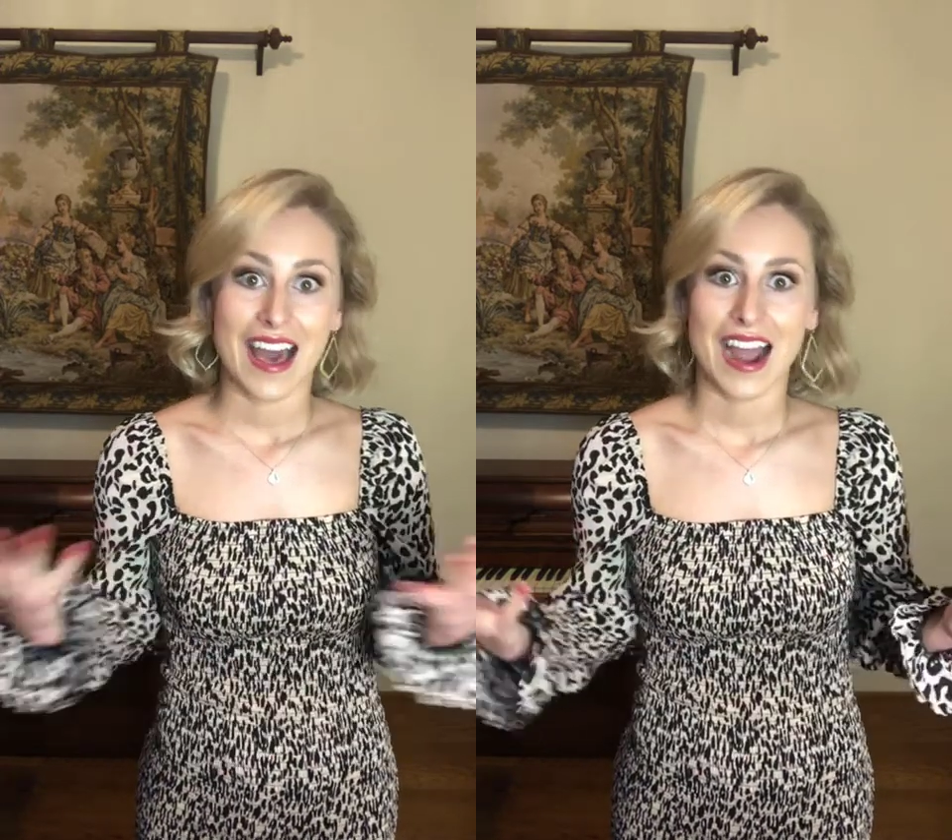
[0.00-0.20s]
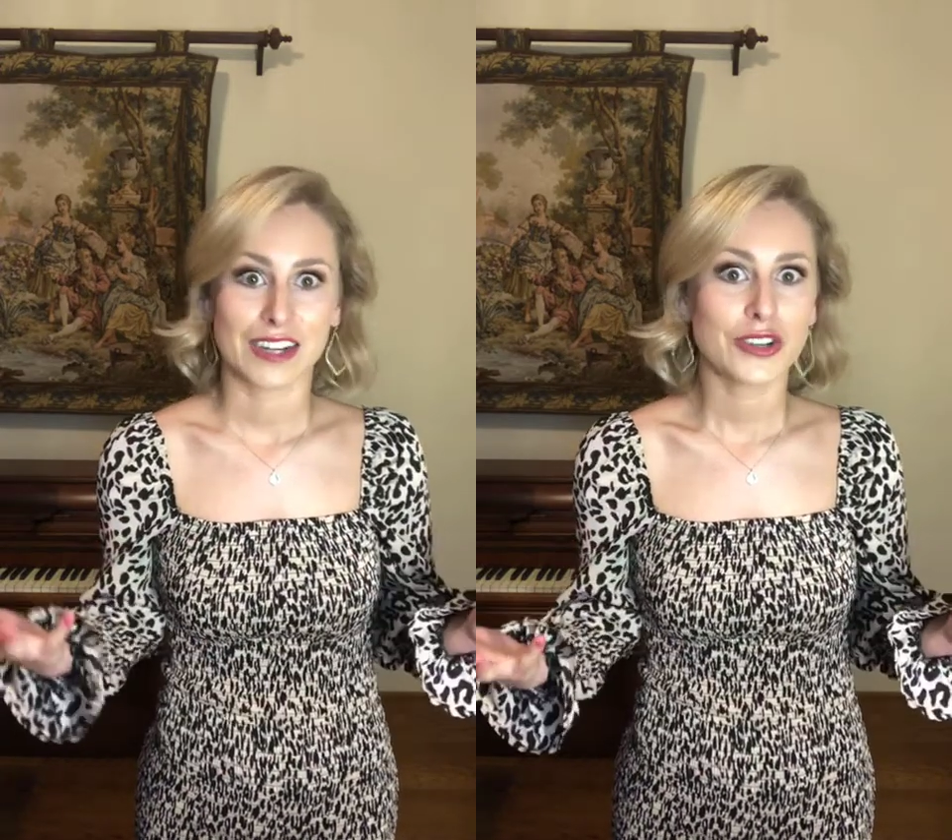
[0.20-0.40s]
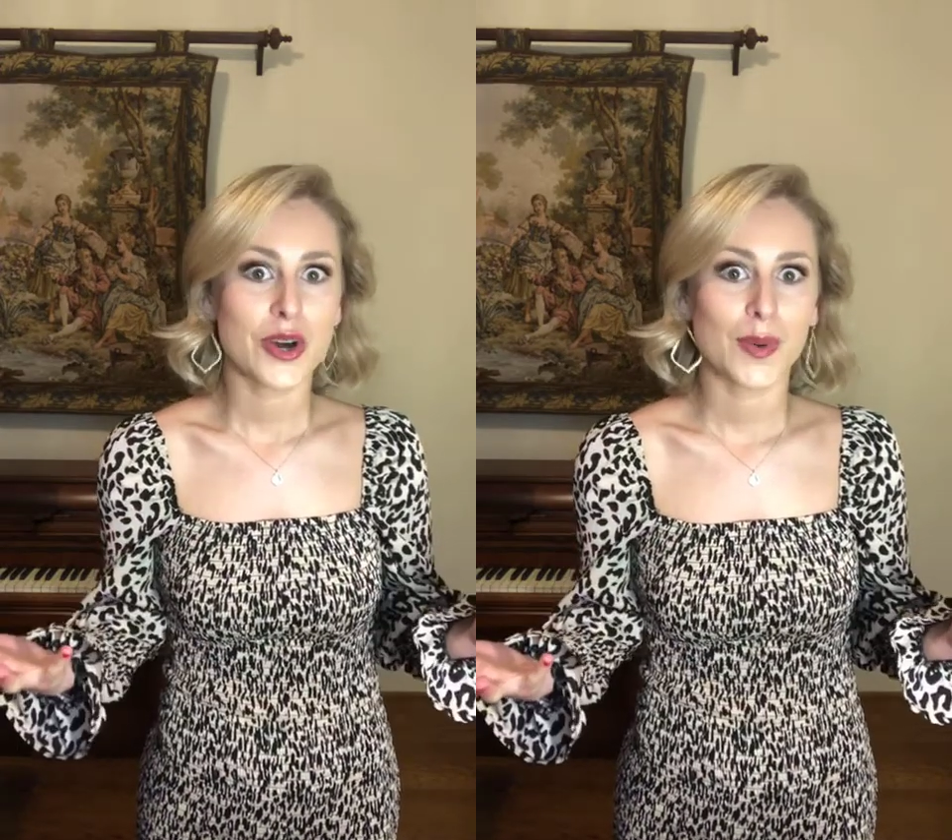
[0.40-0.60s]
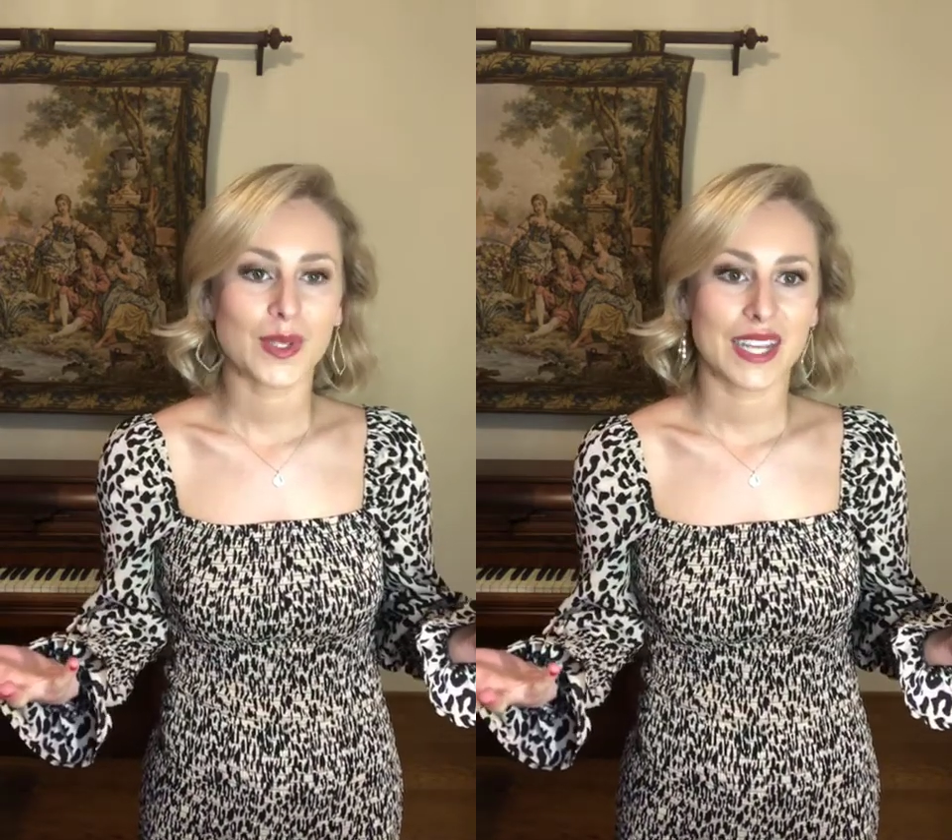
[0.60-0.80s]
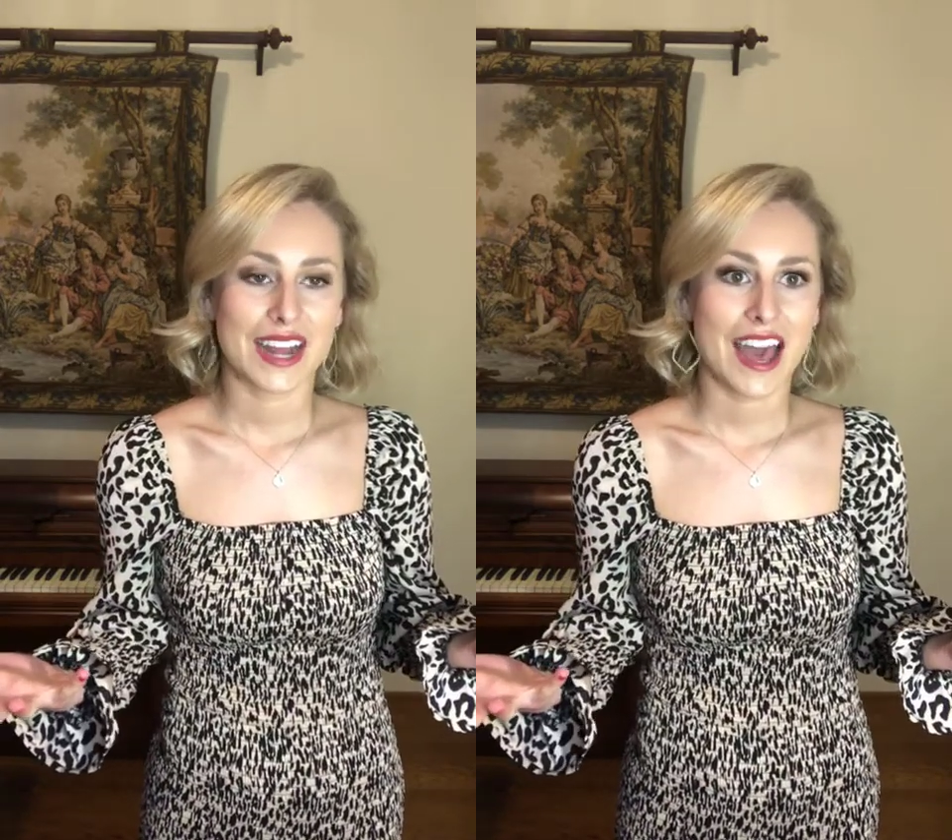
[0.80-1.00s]
I didn't know what
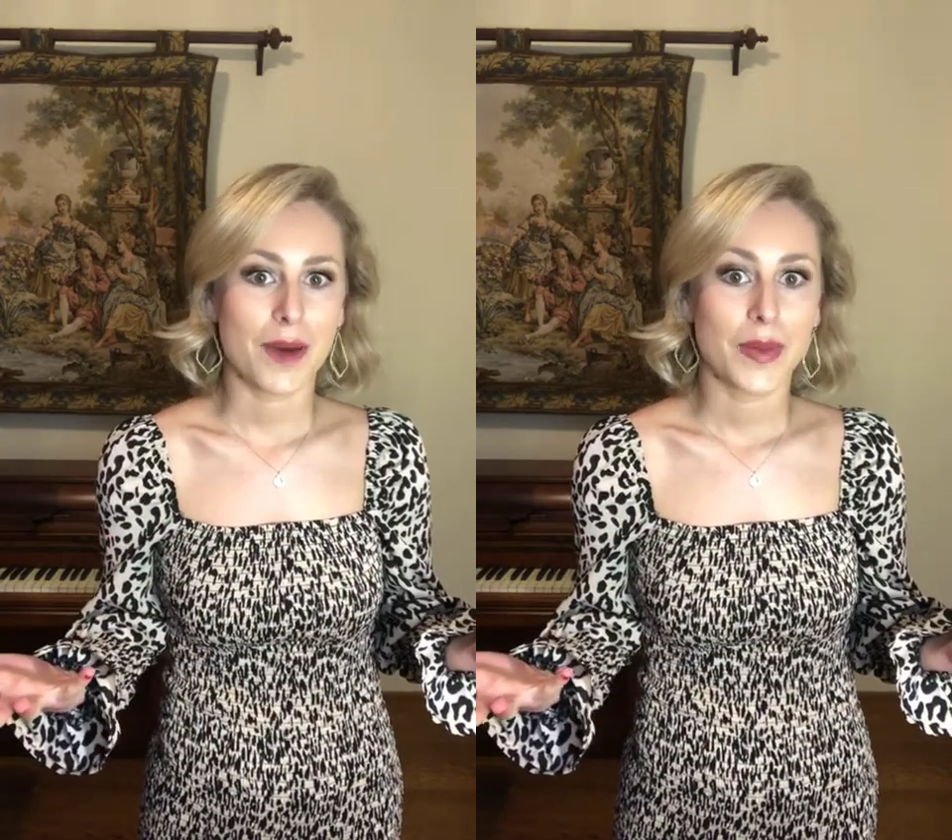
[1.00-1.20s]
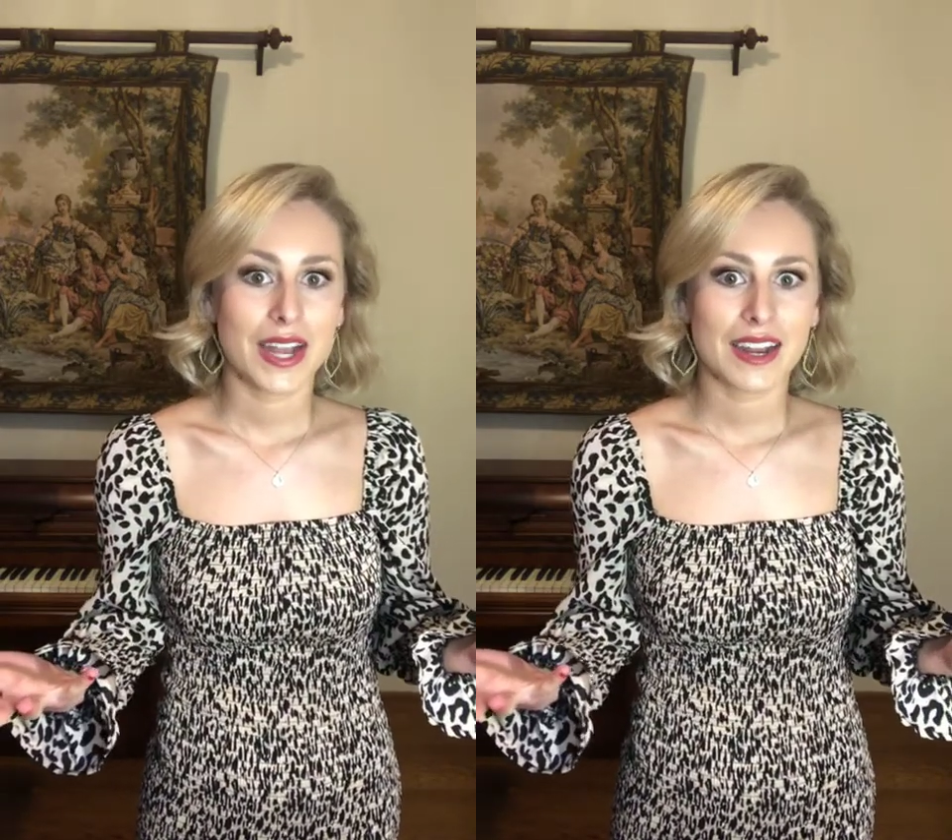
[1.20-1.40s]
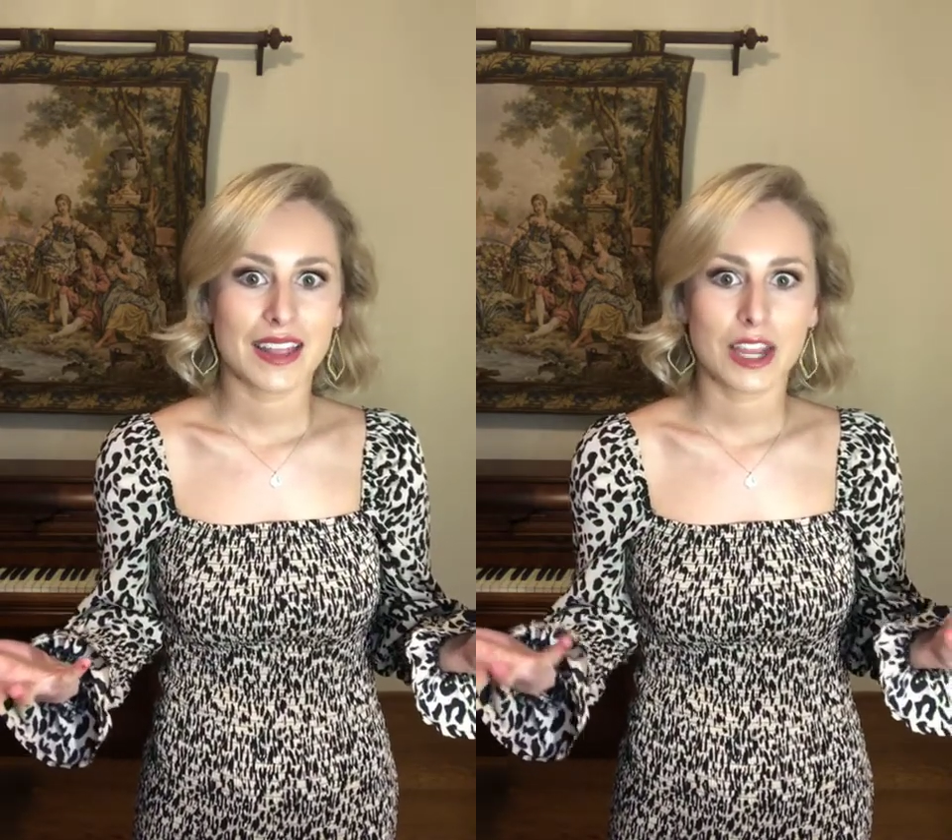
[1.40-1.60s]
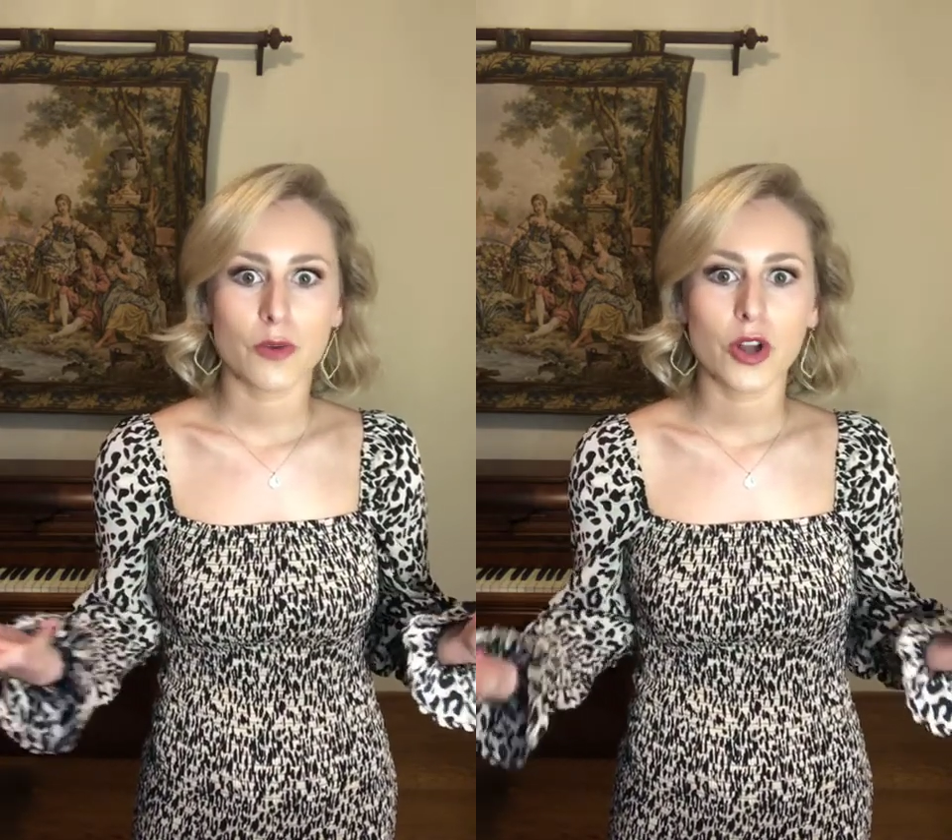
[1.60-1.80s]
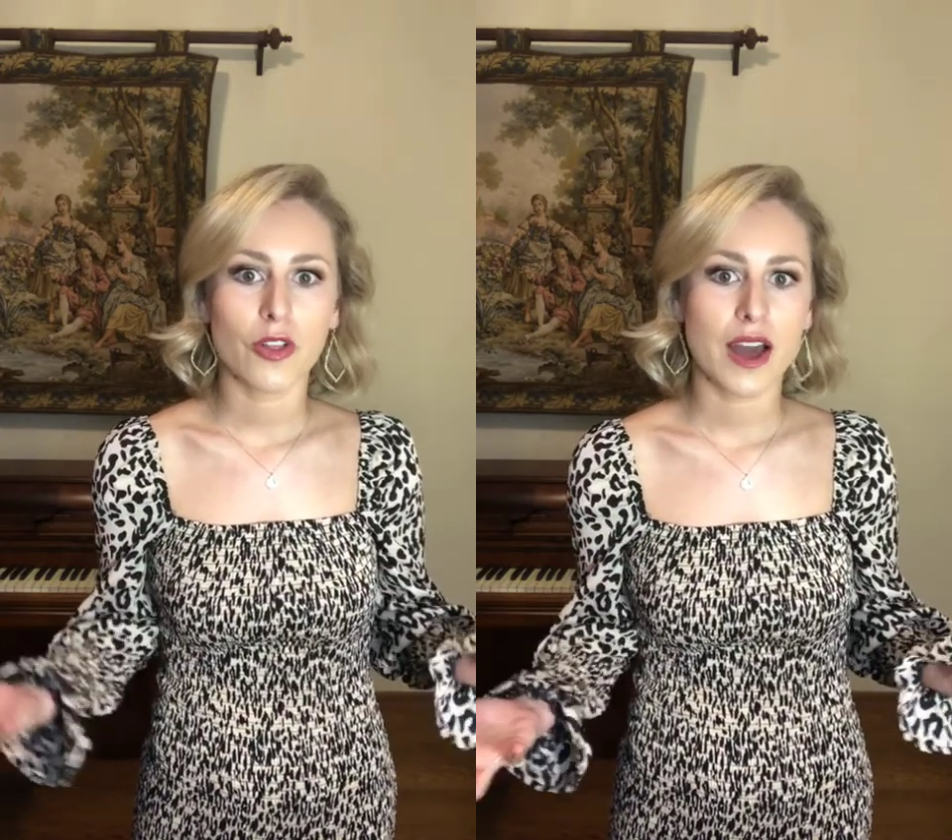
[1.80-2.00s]
was going to happen, and there
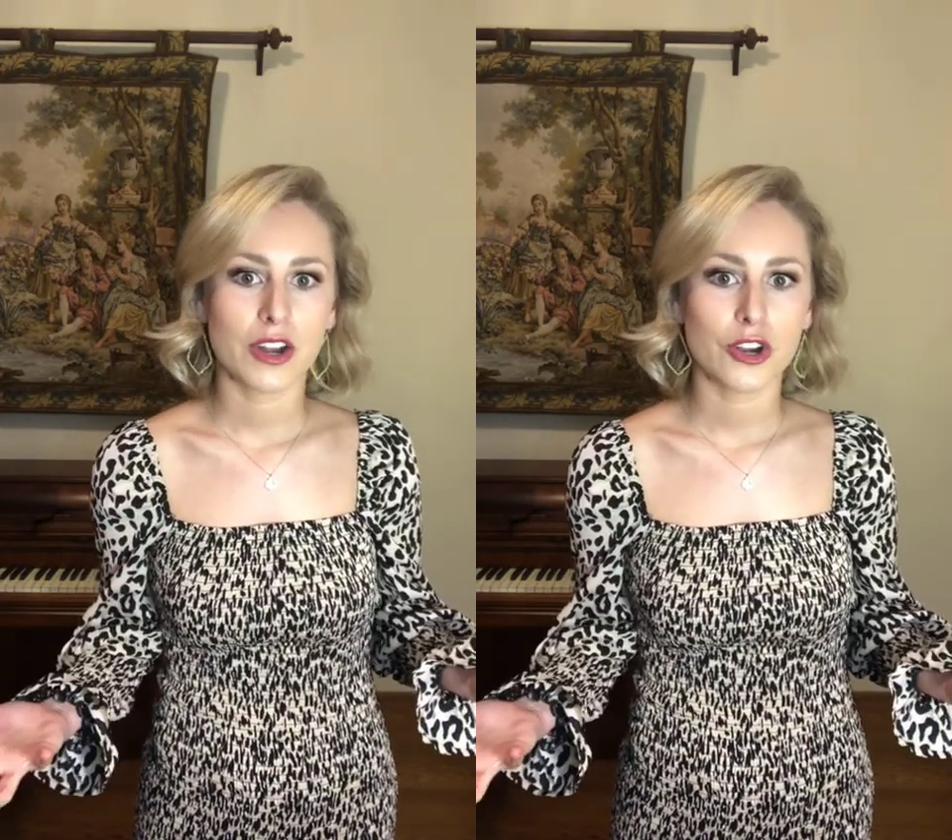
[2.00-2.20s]
were a lot of